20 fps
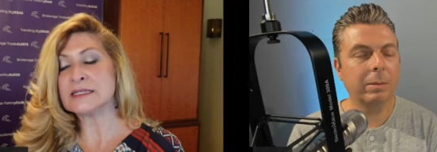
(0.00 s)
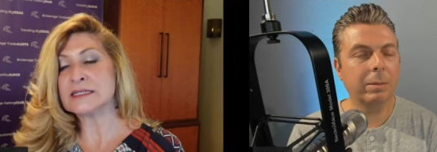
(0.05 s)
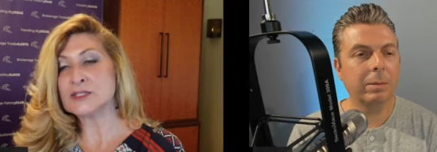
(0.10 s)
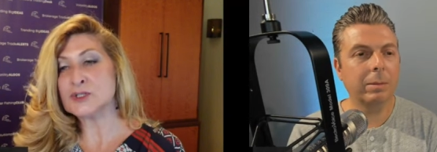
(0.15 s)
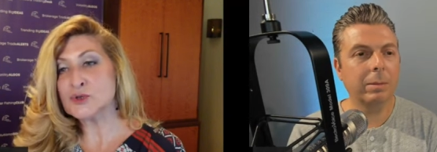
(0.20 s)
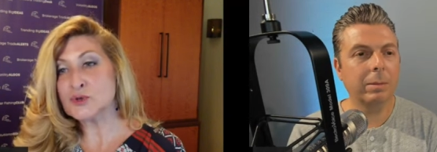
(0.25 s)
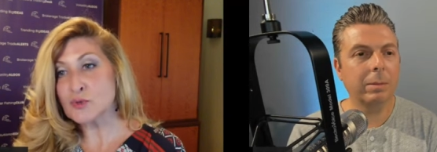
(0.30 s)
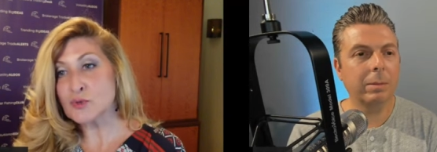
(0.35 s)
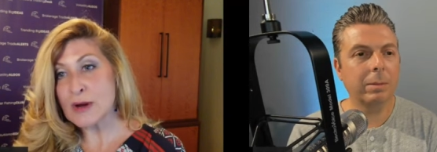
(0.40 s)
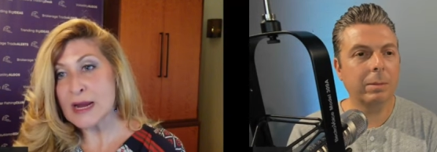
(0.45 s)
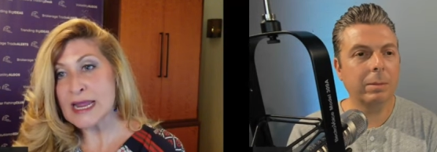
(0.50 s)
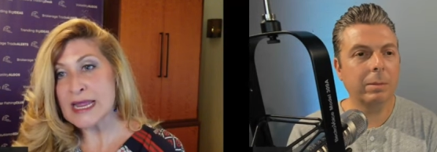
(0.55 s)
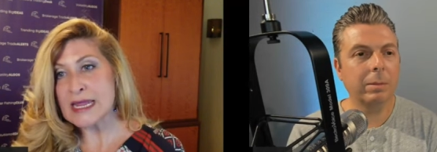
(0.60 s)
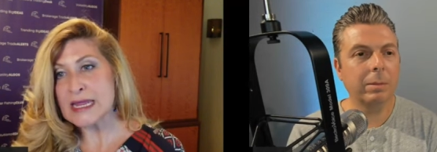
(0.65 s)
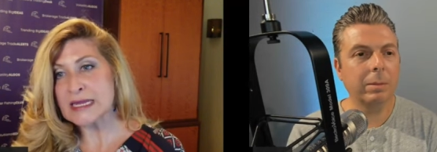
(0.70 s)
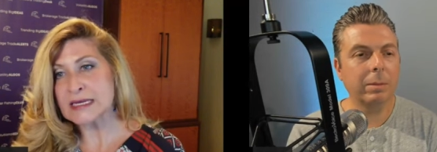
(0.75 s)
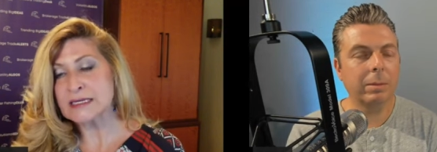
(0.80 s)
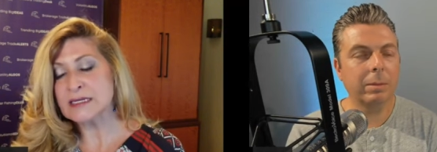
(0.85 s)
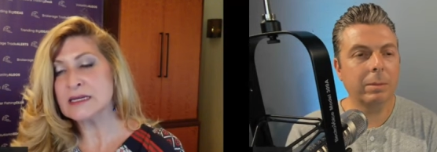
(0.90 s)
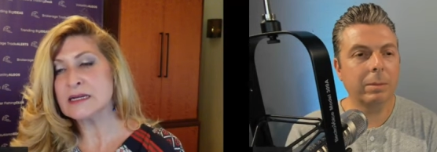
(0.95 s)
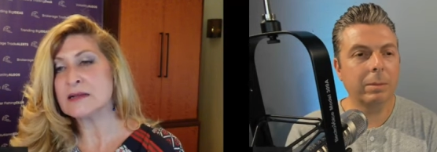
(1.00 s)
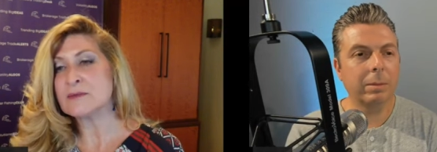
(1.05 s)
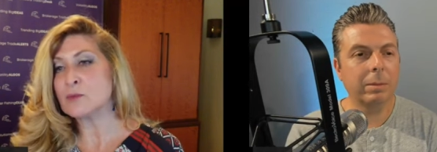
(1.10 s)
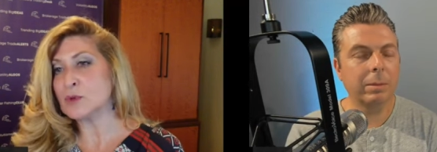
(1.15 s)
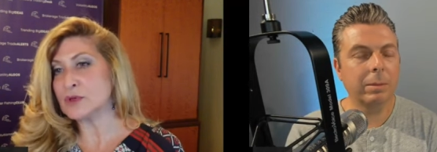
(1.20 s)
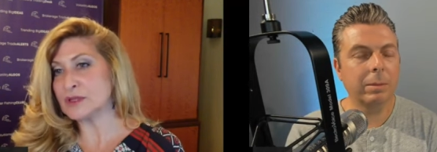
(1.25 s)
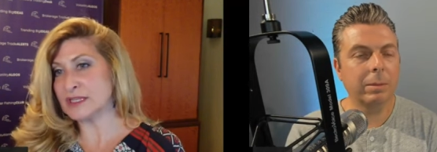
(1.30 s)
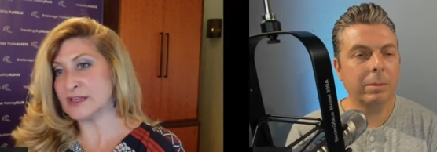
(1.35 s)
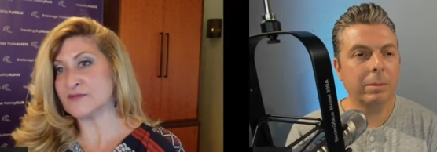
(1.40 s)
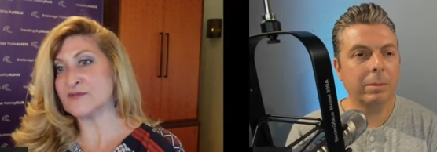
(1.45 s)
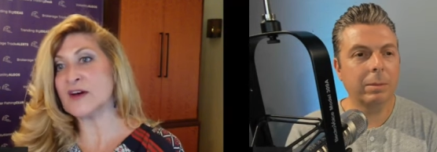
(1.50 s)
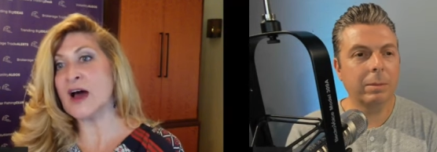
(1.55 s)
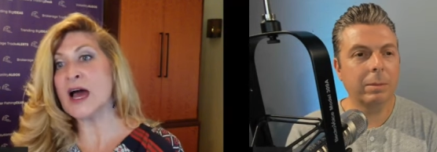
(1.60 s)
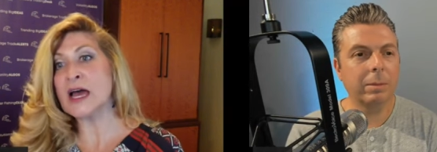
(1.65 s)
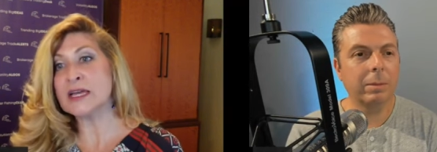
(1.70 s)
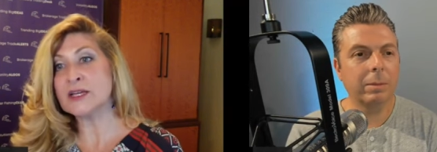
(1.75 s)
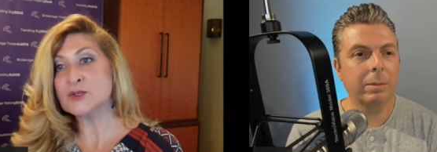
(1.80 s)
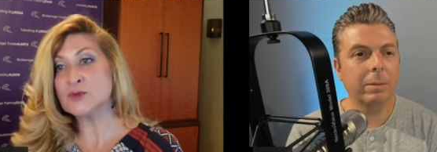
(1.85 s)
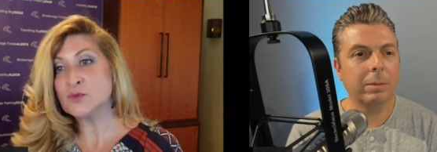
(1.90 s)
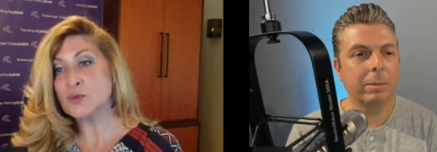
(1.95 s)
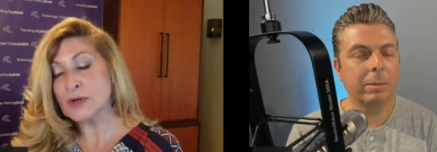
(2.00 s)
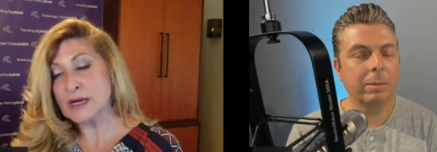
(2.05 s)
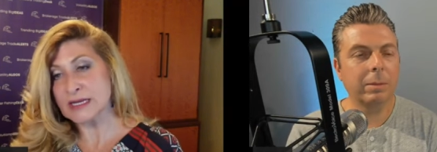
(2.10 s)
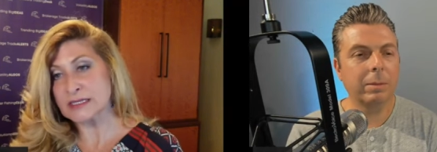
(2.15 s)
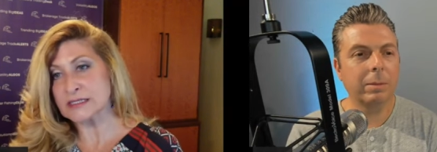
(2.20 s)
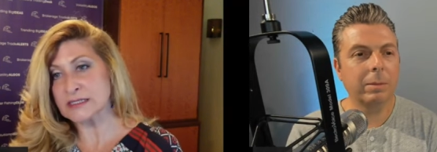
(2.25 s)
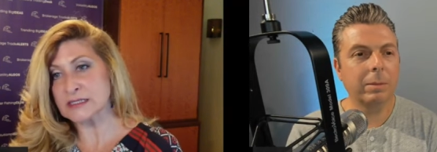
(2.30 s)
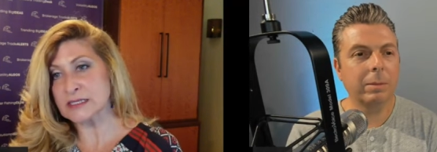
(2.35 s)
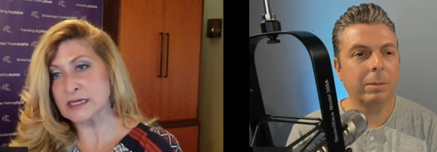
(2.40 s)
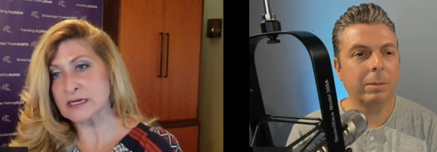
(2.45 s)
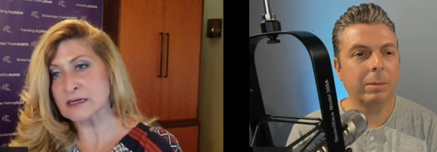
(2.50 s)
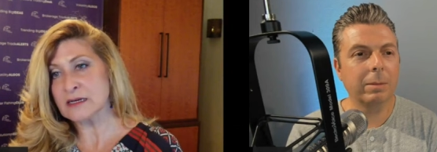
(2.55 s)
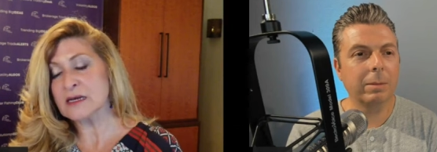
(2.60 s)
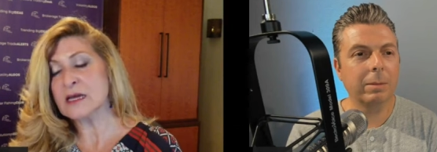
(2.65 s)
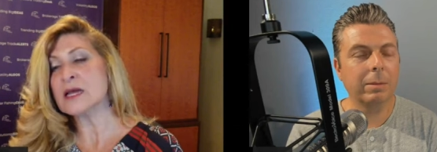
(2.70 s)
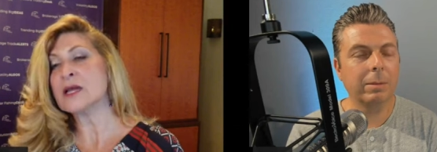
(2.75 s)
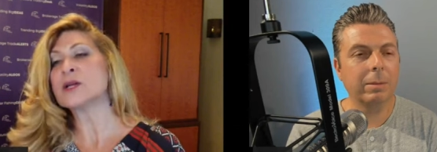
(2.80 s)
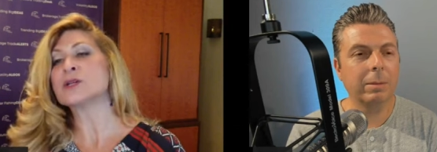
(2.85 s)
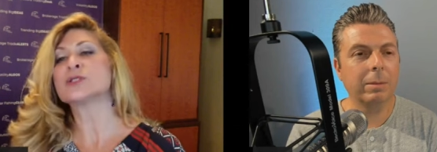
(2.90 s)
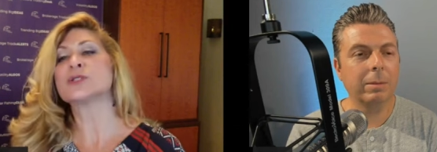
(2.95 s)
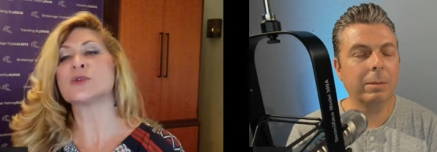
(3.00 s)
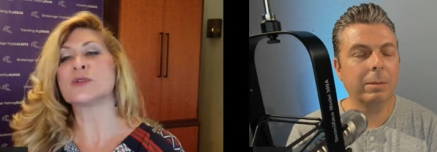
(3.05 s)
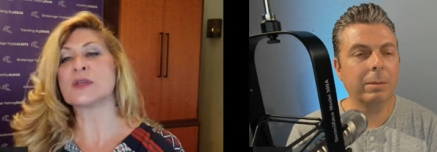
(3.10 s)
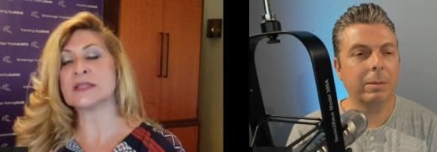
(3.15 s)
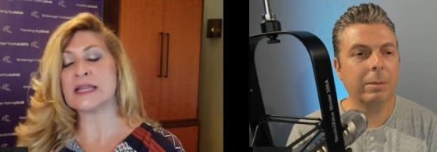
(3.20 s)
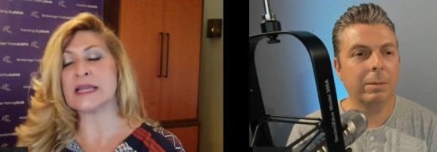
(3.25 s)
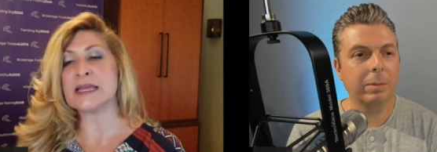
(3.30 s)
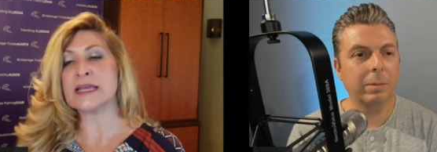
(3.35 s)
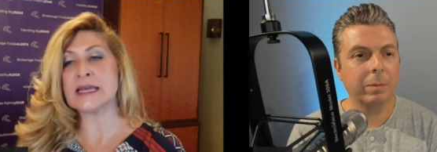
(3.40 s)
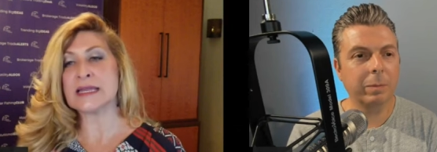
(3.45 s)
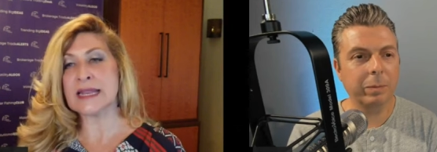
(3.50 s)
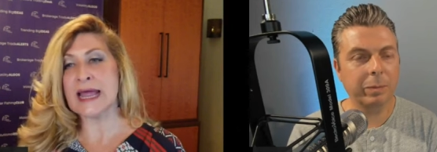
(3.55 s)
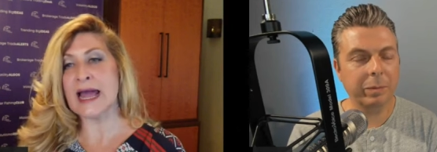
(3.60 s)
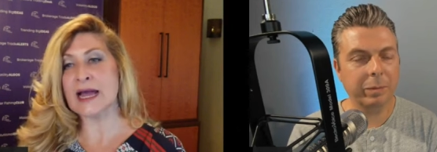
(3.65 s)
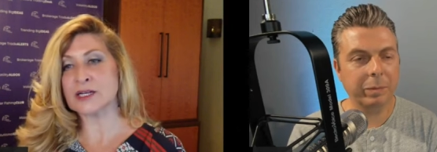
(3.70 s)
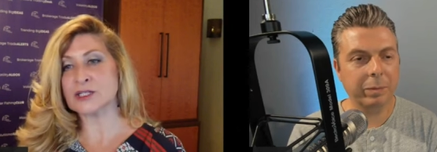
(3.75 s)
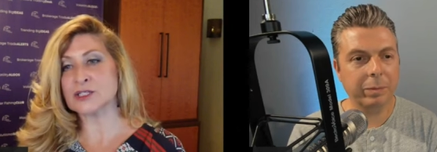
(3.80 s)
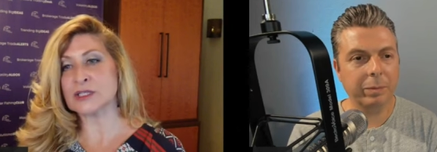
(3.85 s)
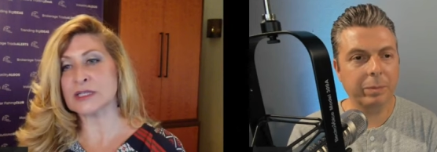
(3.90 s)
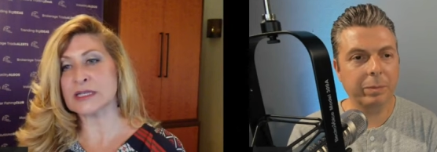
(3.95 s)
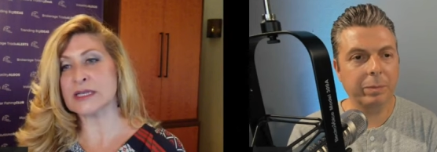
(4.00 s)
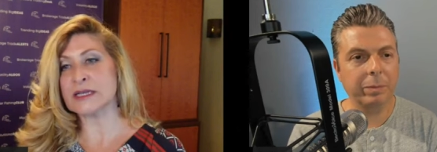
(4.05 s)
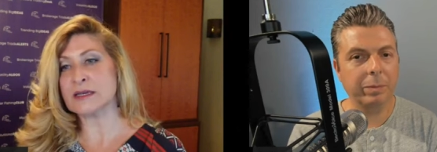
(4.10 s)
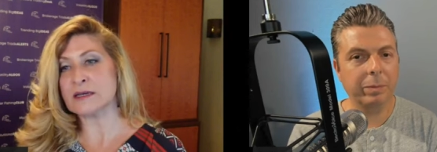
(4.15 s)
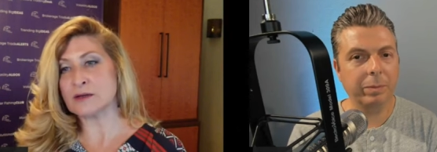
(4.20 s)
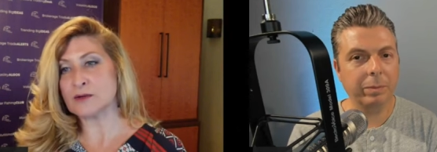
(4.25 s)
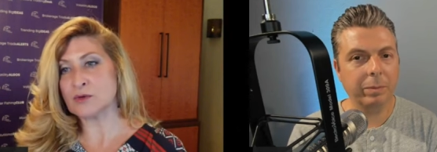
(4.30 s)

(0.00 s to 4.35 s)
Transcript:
Speaker 1: trade with defined risk so that they can actually,